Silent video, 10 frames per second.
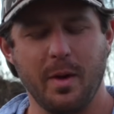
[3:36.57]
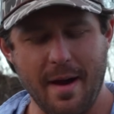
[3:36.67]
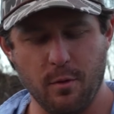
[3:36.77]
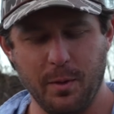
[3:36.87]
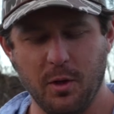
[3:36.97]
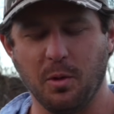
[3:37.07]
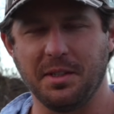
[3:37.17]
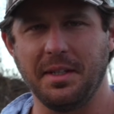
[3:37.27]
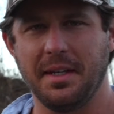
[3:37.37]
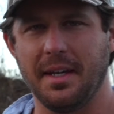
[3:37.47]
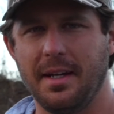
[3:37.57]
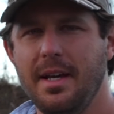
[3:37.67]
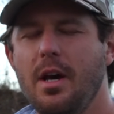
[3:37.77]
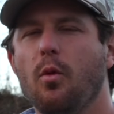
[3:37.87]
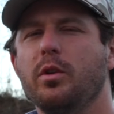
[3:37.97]
we have a recoil delete kit.
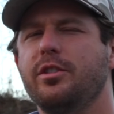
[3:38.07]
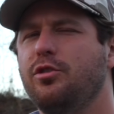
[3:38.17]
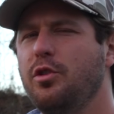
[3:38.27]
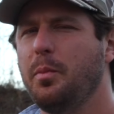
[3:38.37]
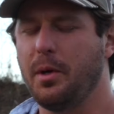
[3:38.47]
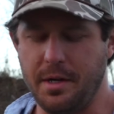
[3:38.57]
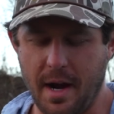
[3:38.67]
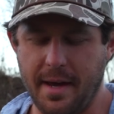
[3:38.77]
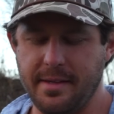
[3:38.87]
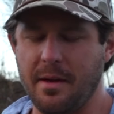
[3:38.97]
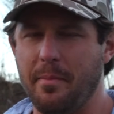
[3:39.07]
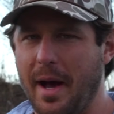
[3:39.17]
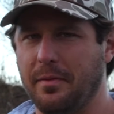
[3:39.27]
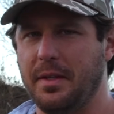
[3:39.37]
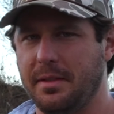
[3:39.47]
What's super nice
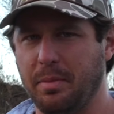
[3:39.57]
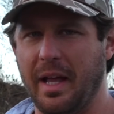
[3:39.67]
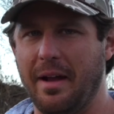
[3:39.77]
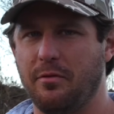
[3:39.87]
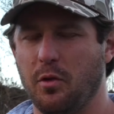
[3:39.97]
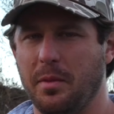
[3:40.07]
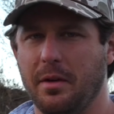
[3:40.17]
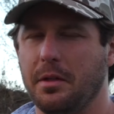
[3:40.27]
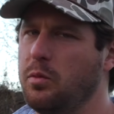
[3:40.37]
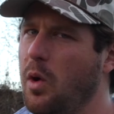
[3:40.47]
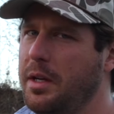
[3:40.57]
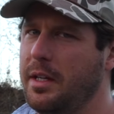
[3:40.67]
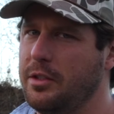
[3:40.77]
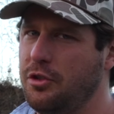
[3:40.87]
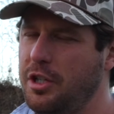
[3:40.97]
about this platform here is, one,
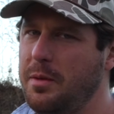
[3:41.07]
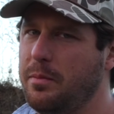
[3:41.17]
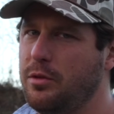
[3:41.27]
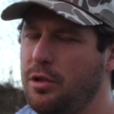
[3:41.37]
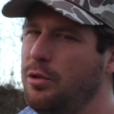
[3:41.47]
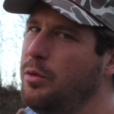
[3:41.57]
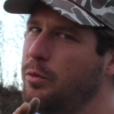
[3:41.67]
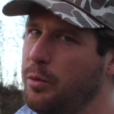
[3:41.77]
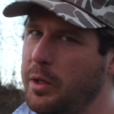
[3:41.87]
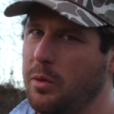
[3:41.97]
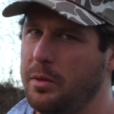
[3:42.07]
it's cheap, two, recoil